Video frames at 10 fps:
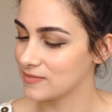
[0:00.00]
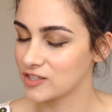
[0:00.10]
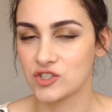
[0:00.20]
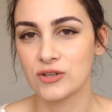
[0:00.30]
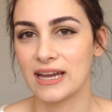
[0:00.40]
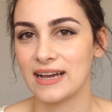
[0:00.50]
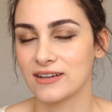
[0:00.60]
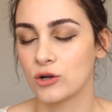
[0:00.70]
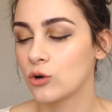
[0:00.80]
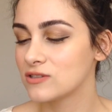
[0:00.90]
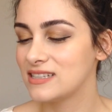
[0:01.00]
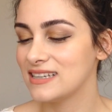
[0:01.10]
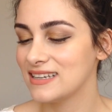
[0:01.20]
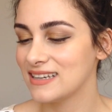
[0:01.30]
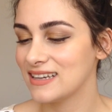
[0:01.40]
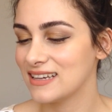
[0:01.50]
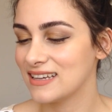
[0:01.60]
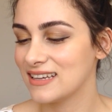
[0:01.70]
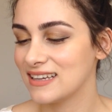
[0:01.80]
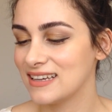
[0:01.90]
so yeah, così
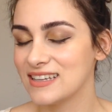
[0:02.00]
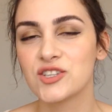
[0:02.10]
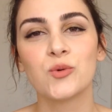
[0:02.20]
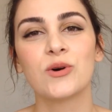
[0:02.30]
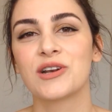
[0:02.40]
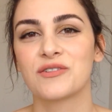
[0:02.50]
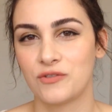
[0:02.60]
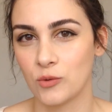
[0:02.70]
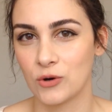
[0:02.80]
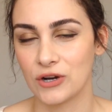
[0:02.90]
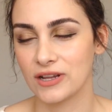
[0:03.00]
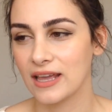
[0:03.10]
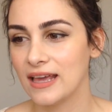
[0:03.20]
is a wonderful word.